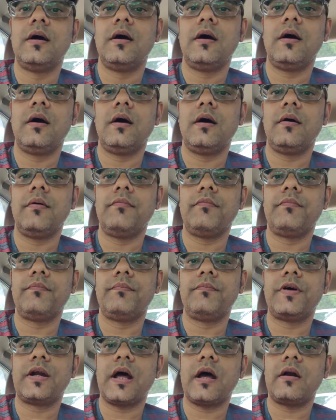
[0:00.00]
uh,
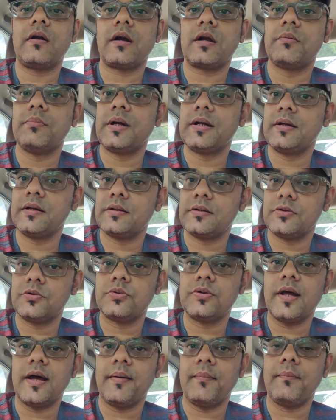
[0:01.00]
when I recommended to
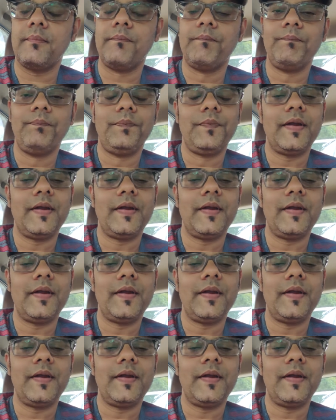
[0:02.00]
them,